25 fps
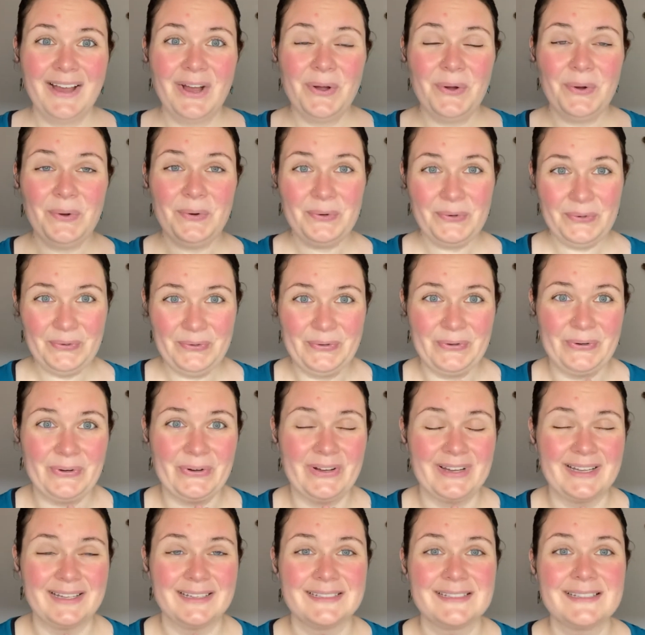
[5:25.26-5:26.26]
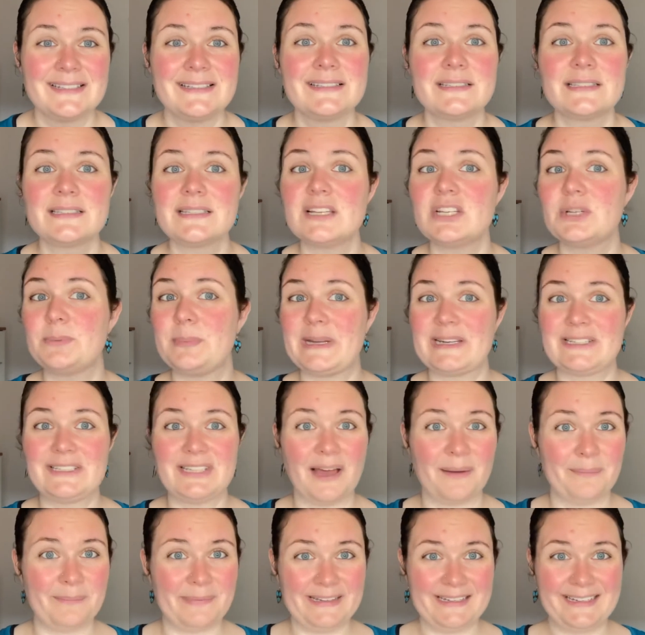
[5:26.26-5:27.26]
Whew, such a big
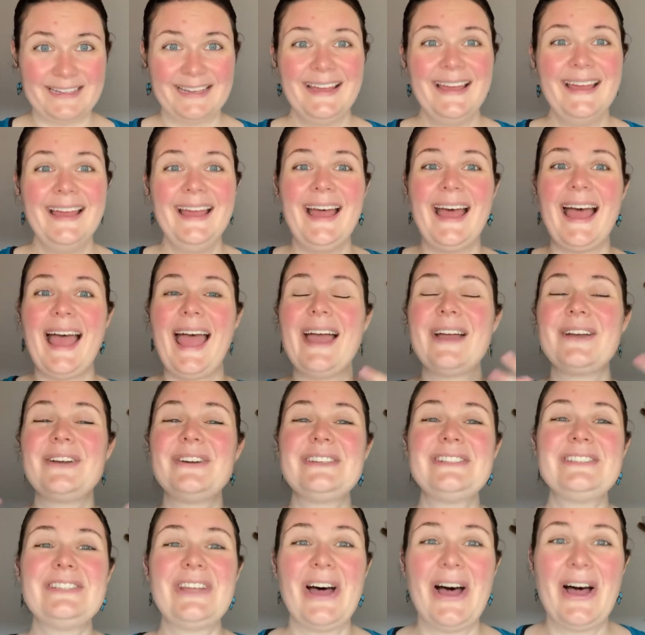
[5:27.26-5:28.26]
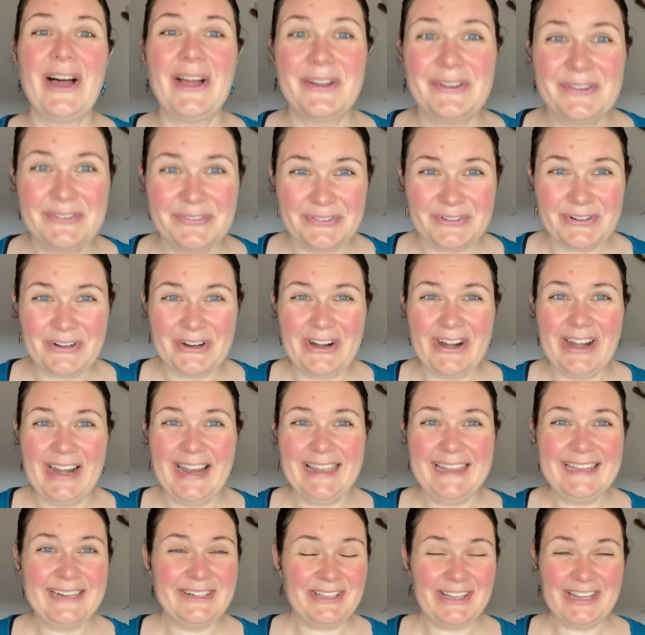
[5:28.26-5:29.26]
topic. I could talk for
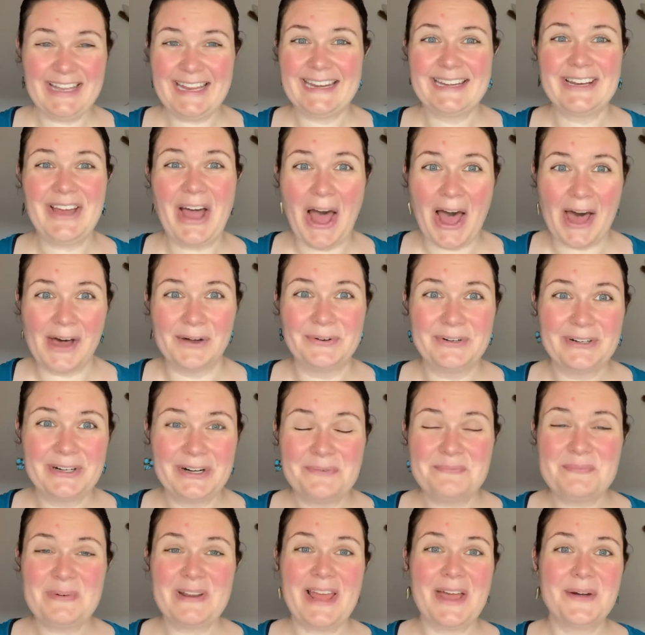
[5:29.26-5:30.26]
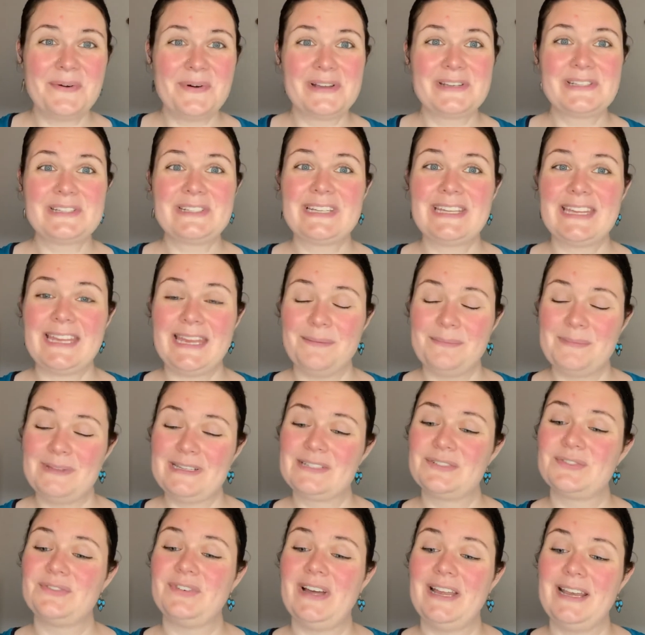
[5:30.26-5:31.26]
literally an hour, but I want to keep
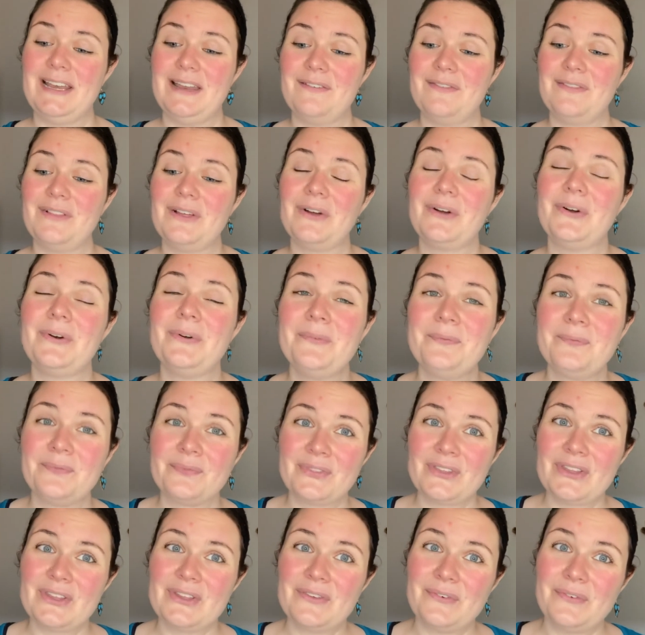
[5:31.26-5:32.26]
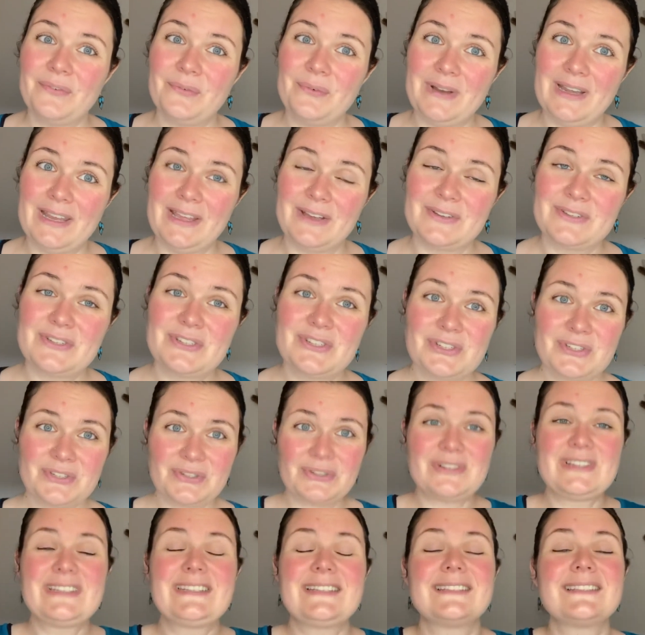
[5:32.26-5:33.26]
this Friday Flow video
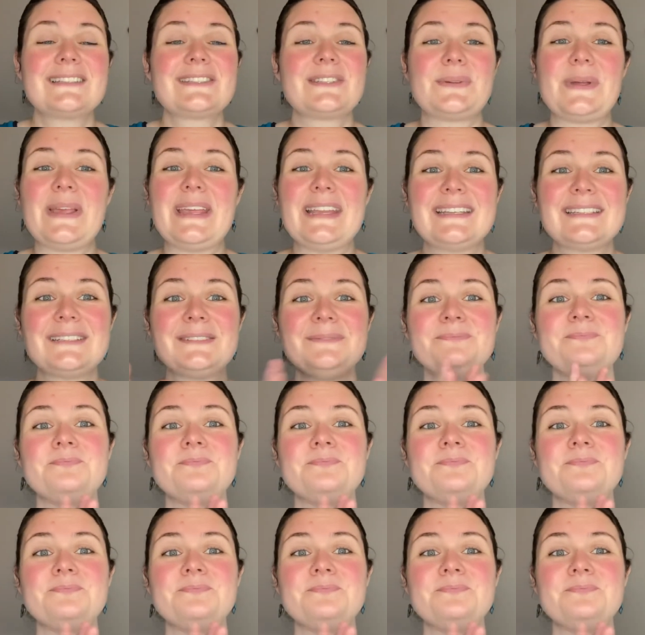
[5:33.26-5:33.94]
short and sweet.